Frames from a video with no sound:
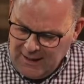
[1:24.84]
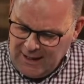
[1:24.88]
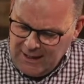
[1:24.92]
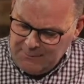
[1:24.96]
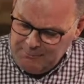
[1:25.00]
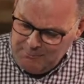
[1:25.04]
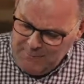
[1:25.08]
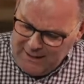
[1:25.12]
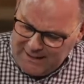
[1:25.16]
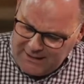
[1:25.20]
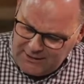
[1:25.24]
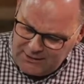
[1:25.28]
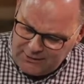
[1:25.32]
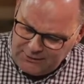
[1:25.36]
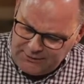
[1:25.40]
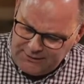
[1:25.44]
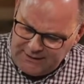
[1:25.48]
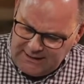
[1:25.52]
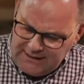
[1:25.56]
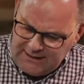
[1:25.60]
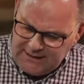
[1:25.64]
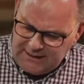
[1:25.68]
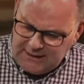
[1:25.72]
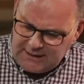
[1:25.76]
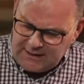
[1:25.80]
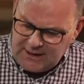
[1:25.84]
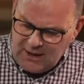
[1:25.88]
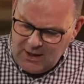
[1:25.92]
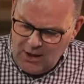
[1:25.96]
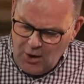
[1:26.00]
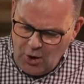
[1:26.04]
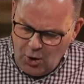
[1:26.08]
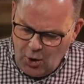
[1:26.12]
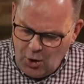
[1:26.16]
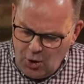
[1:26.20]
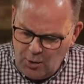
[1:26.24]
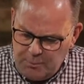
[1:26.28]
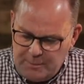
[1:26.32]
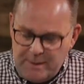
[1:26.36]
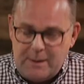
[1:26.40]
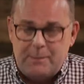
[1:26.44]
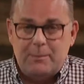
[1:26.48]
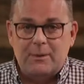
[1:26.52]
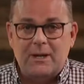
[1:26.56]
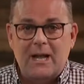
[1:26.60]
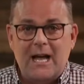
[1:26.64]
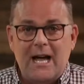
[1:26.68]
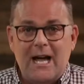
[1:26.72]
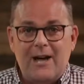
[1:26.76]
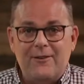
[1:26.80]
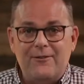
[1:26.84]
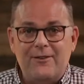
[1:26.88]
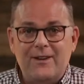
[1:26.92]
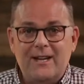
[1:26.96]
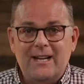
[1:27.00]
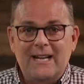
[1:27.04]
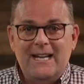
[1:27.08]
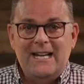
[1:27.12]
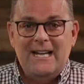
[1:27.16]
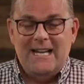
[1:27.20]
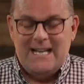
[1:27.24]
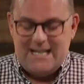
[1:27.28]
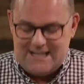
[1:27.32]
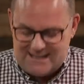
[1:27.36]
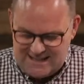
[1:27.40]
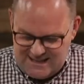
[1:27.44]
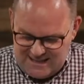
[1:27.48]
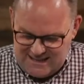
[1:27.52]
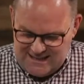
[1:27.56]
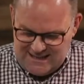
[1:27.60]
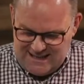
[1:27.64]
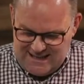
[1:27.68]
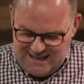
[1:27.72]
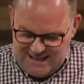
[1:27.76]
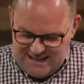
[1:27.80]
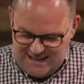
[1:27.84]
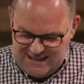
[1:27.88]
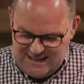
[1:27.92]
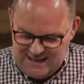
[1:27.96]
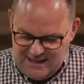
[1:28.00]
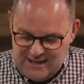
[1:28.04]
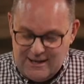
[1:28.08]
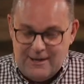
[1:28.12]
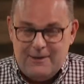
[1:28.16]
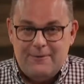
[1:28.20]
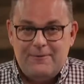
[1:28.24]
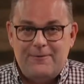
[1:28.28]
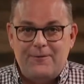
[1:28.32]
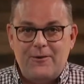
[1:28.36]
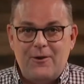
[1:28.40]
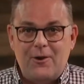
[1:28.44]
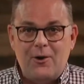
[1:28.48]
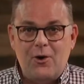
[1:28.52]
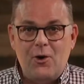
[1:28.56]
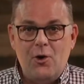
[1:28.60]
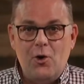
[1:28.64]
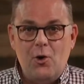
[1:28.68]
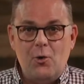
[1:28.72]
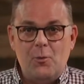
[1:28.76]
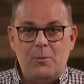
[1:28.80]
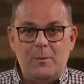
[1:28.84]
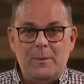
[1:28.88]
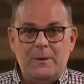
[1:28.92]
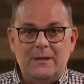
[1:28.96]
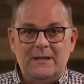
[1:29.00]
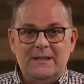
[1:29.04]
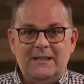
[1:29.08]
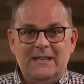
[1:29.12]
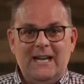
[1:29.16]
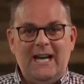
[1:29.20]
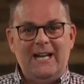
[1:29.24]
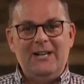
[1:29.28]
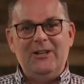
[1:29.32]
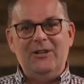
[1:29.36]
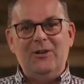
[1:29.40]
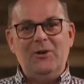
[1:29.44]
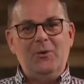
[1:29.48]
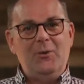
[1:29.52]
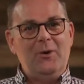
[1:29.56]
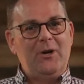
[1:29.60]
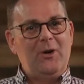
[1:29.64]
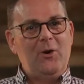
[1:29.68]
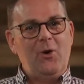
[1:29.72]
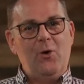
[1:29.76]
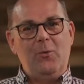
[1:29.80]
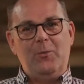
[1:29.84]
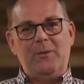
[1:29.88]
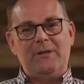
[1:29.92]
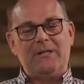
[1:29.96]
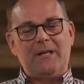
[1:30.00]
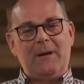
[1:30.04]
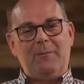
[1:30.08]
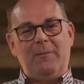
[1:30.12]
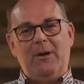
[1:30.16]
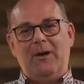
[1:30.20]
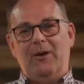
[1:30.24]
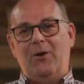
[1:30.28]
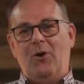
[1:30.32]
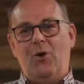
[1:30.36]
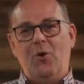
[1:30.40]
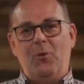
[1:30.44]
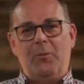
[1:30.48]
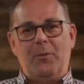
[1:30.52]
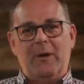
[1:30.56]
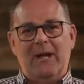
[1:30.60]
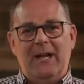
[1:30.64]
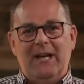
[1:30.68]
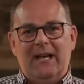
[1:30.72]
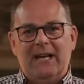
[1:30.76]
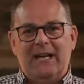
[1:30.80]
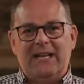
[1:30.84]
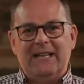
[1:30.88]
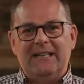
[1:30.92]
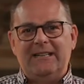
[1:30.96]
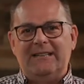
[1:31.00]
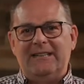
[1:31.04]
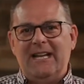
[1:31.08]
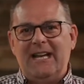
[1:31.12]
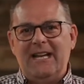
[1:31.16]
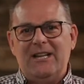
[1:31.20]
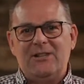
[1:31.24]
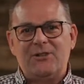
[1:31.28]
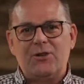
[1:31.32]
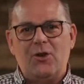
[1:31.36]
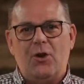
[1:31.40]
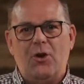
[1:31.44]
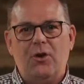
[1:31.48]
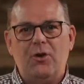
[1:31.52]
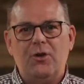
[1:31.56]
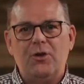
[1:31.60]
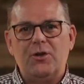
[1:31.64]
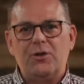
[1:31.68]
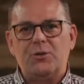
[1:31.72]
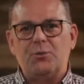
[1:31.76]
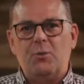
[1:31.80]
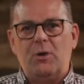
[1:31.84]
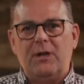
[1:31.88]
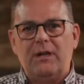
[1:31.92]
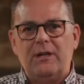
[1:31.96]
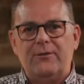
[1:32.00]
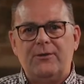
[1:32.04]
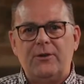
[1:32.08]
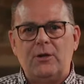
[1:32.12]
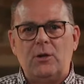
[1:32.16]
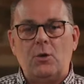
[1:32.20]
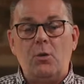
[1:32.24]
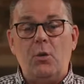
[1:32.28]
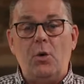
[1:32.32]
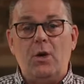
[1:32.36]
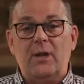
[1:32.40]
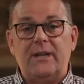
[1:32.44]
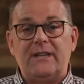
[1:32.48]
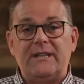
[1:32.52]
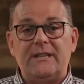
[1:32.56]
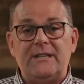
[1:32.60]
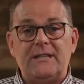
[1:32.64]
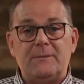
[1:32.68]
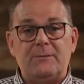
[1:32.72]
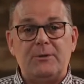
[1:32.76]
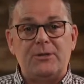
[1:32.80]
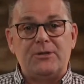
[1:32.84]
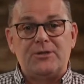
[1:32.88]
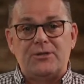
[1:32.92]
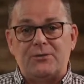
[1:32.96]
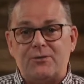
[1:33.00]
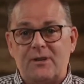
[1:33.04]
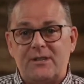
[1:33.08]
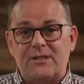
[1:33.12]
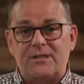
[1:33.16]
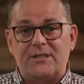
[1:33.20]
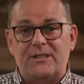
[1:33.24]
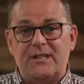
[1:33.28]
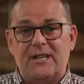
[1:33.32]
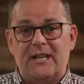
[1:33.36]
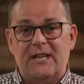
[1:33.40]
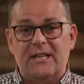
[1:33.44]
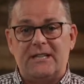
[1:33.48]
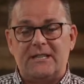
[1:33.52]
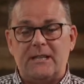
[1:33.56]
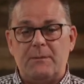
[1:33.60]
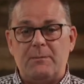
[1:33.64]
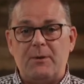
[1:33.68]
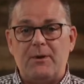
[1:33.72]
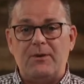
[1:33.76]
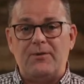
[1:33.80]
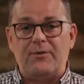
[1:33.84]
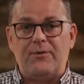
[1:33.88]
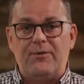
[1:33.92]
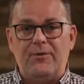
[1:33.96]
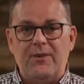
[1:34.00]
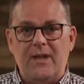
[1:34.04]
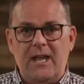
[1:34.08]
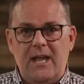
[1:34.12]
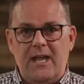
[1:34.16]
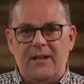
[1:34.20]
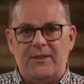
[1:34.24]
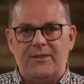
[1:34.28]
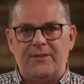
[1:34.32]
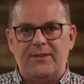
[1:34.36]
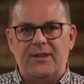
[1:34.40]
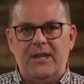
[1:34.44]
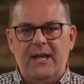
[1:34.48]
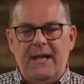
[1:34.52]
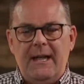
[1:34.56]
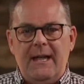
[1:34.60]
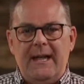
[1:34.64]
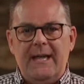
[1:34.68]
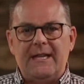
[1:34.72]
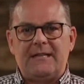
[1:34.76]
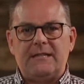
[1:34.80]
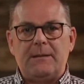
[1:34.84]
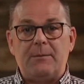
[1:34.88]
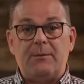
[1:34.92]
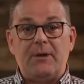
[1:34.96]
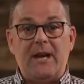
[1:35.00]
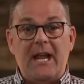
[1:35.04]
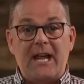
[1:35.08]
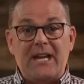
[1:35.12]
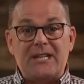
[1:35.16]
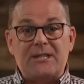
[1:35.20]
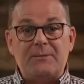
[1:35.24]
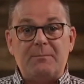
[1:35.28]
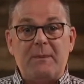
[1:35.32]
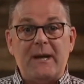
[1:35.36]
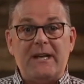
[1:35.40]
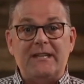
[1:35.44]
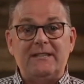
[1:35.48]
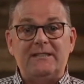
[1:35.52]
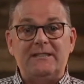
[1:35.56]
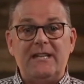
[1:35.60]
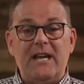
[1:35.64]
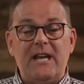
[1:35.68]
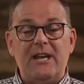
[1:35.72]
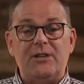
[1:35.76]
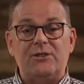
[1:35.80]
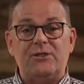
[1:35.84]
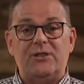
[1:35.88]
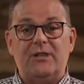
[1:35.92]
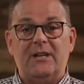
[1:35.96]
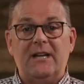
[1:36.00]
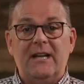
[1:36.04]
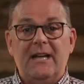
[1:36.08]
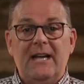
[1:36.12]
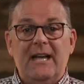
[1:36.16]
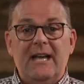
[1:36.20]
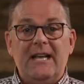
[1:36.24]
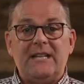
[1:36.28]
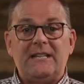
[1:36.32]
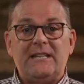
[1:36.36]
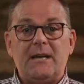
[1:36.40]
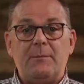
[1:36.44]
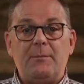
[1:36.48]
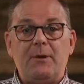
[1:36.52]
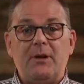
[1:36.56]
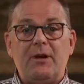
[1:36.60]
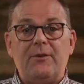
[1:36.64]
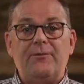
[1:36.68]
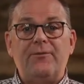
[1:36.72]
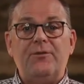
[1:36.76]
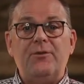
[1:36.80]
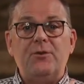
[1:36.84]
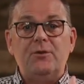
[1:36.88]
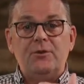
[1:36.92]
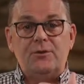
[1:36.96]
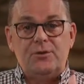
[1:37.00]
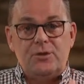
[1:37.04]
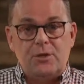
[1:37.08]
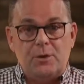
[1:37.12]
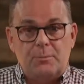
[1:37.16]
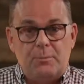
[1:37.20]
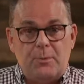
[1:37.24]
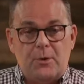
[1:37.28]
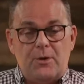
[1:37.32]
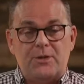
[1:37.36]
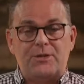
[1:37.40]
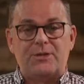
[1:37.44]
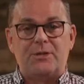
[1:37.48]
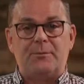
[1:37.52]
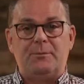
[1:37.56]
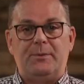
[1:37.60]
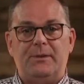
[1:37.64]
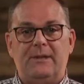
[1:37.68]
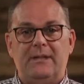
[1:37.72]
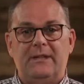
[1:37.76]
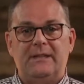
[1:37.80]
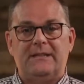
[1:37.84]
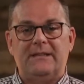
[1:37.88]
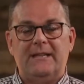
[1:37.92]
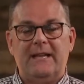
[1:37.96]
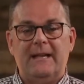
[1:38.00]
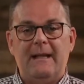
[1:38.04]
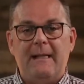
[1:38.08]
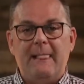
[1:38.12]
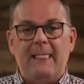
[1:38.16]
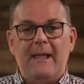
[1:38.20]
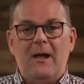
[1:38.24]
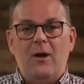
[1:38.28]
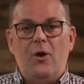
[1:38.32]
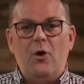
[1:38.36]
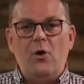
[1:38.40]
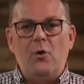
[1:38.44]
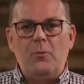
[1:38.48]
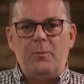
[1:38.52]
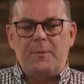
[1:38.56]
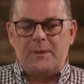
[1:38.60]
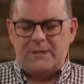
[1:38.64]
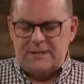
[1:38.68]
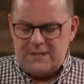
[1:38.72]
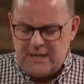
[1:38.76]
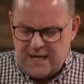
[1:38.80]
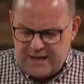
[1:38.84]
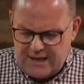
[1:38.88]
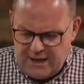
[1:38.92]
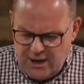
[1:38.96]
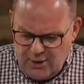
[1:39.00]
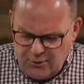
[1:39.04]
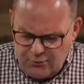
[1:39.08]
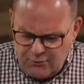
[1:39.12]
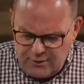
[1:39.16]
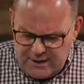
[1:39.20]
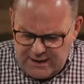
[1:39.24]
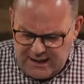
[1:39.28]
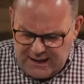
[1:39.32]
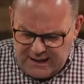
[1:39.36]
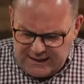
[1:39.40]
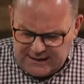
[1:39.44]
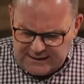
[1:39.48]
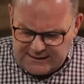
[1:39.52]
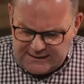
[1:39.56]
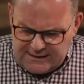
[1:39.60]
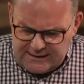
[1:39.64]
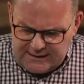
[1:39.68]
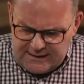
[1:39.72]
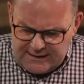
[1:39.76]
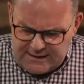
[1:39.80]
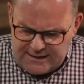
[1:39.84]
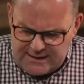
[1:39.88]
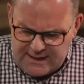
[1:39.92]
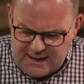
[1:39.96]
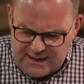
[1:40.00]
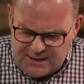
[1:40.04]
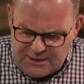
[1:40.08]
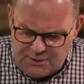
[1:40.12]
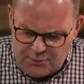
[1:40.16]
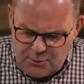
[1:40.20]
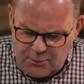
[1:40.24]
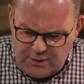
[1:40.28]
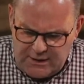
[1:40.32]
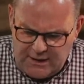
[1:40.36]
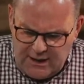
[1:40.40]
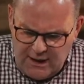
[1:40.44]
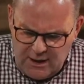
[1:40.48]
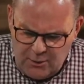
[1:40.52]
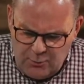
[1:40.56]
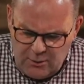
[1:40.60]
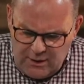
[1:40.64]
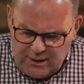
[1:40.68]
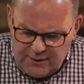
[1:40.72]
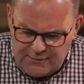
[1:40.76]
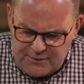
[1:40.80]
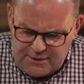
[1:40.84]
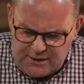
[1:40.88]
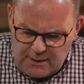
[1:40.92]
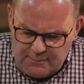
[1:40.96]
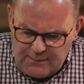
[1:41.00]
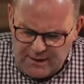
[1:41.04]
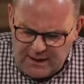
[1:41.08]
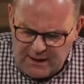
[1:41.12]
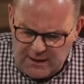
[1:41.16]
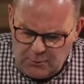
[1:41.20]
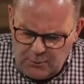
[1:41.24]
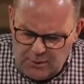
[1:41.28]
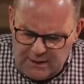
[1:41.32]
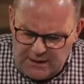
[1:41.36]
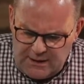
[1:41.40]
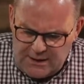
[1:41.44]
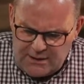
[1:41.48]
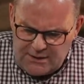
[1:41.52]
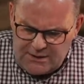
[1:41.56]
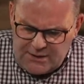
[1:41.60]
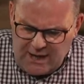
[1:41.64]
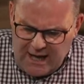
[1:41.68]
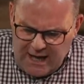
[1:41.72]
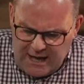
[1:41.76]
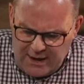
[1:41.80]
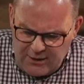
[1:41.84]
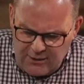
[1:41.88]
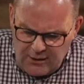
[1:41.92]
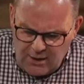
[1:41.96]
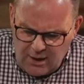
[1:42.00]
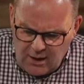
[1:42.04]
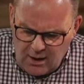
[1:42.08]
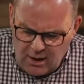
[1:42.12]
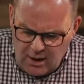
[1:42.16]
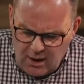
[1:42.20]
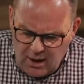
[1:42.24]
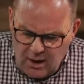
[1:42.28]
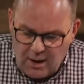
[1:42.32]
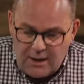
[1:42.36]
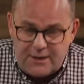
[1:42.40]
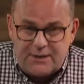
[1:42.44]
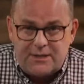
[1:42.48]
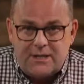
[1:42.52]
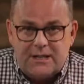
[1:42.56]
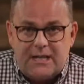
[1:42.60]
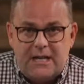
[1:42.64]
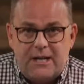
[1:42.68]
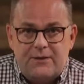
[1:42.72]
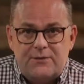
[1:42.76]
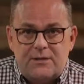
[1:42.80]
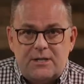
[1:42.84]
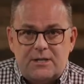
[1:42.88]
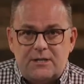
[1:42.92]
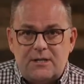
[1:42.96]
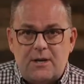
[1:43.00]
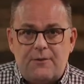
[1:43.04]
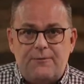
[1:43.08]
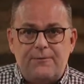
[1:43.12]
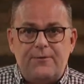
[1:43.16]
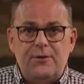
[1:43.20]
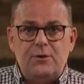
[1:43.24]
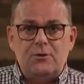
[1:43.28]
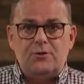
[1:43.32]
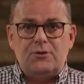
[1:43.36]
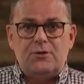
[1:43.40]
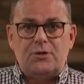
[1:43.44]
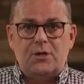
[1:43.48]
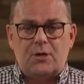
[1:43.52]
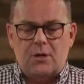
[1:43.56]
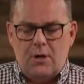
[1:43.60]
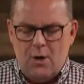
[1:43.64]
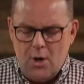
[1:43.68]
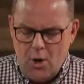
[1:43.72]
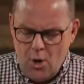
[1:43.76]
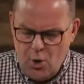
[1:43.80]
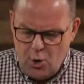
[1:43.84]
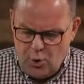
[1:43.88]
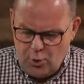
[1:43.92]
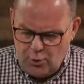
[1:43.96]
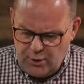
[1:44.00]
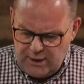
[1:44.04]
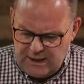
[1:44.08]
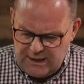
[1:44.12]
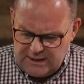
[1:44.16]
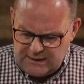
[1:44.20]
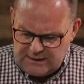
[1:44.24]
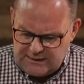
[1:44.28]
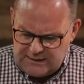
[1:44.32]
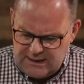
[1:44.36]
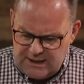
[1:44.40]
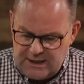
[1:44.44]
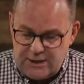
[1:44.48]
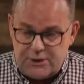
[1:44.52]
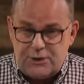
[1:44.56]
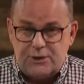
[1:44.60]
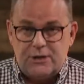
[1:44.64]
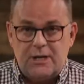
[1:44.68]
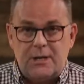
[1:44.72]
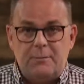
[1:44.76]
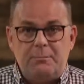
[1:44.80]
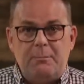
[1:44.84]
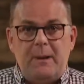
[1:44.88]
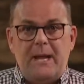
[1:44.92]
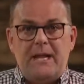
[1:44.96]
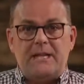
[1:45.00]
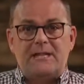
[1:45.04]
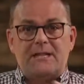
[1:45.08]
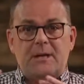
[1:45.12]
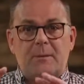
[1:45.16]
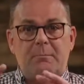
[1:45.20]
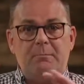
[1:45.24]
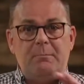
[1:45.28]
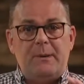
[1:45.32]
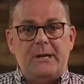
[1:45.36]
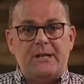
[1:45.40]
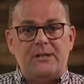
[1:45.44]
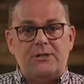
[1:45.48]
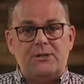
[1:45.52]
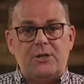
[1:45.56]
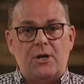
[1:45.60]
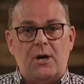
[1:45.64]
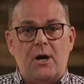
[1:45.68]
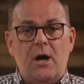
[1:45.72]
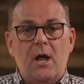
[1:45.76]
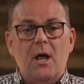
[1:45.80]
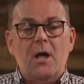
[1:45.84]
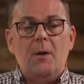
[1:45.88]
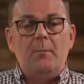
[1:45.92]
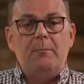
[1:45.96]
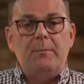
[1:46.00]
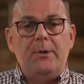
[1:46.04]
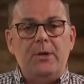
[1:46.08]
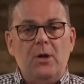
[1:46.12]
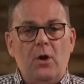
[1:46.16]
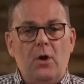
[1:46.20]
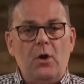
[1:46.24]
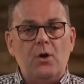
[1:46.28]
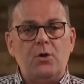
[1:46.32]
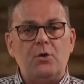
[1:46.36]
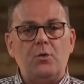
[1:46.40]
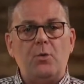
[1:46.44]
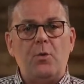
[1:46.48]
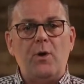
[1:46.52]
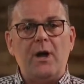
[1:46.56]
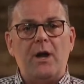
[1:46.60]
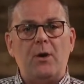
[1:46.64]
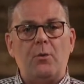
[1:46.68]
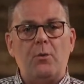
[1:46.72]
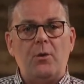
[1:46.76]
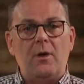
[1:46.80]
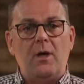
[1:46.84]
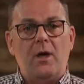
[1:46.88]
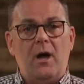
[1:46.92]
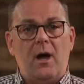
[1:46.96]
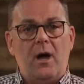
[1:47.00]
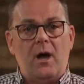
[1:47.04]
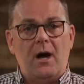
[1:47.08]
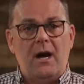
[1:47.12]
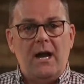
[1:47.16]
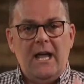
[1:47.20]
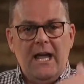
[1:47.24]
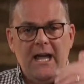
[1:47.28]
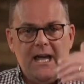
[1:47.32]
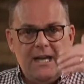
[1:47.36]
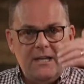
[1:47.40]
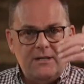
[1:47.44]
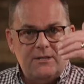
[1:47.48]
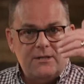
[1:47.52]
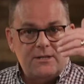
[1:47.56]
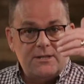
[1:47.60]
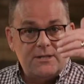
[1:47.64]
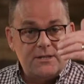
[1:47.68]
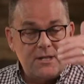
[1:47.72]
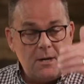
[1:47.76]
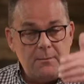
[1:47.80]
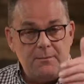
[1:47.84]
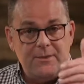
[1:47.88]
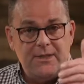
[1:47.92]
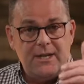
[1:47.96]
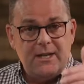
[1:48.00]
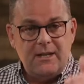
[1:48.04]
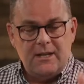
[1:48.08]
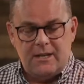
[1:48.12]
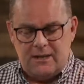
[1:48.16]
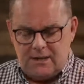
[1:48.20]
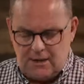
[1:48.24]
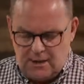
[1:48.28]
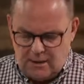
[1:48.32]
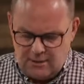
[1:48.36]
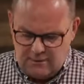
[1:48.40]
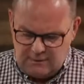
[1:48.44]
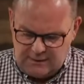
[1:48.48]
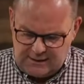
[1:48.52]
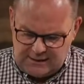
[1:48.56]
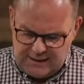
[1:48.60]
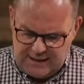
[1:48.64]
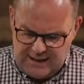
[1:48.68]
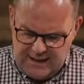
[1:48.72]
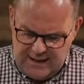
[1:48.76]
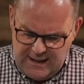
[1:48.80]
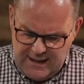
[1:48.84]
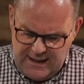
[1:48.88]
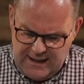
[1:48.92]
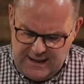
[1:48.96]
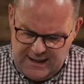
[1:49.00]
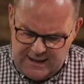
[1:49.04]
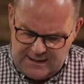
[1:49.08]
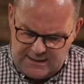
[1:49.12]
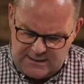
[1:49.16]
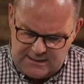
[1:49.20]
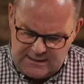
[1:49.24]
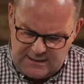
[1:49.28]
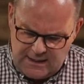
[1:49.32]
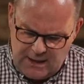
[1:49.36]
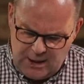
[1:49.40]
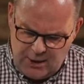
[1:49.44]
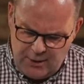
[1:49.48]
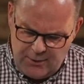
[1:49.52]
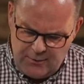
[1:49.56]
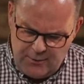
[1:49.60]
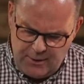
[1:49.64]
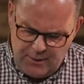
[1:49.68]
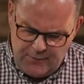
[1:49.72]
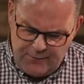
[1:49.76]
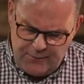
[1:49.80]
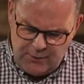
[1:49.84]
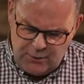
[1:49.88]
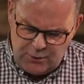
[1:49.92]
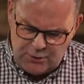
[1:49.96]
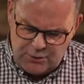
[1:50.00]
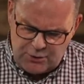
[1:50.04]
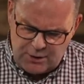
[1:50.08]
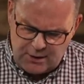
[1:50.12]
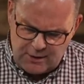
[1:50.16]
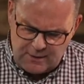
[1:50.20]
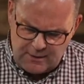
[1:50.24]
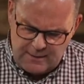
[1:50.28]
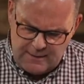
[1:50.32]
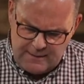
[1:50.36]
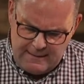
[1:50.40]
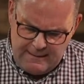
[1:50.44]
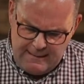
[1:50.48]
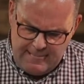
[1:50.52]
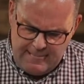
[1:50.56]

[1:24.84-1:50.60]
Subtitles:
and medical need that all people have is the need for hope. And you know what hope is about? Hope contains all those wonderful qualities about trusting, it's about faith, it's about expectation, it's about future possibility. Hope is that reality that says that we have something that we desire in our hearts. It gives us a future orientation. It paints a picture beyond where we are into something that currently isn't our future.